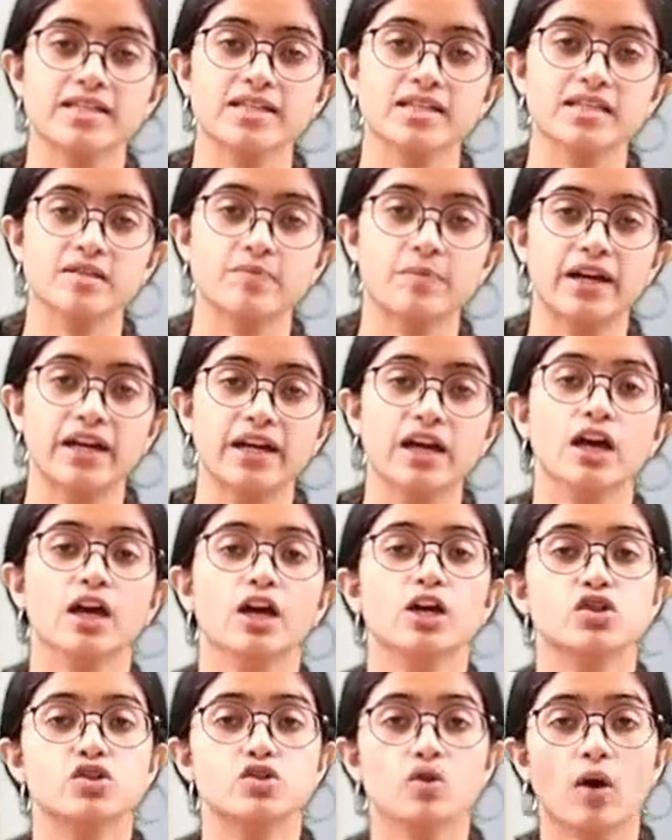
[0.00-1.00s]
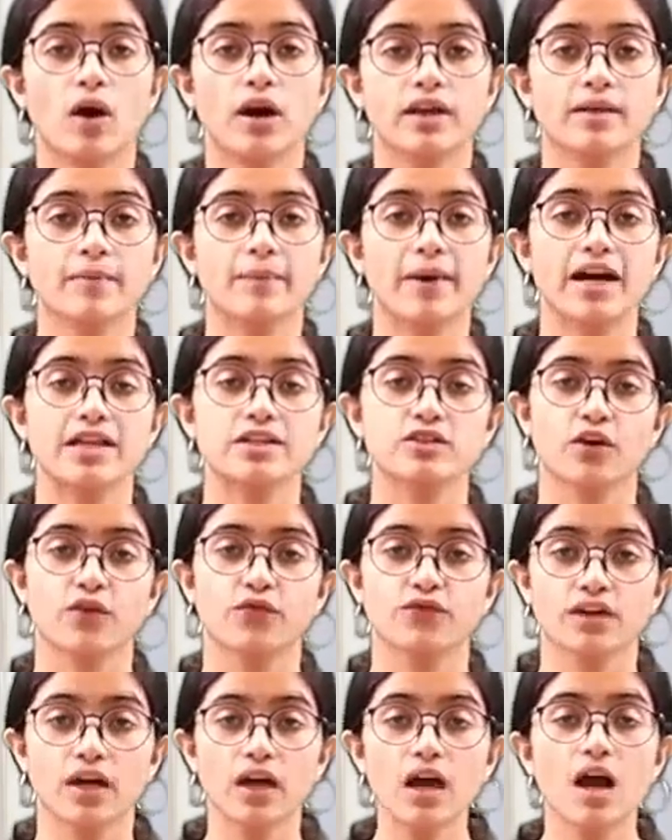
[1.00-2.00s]
is spread to other parts
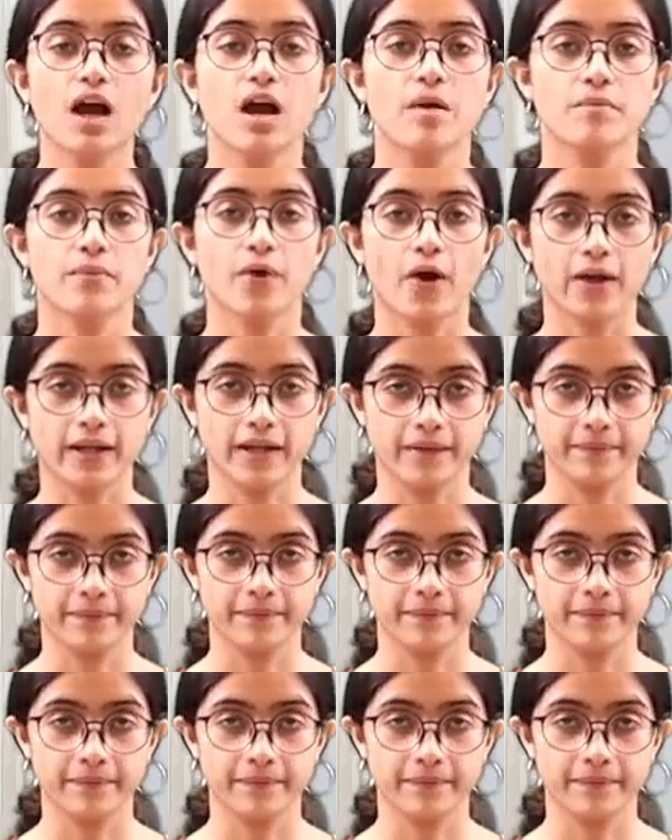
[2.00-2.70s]
of the body.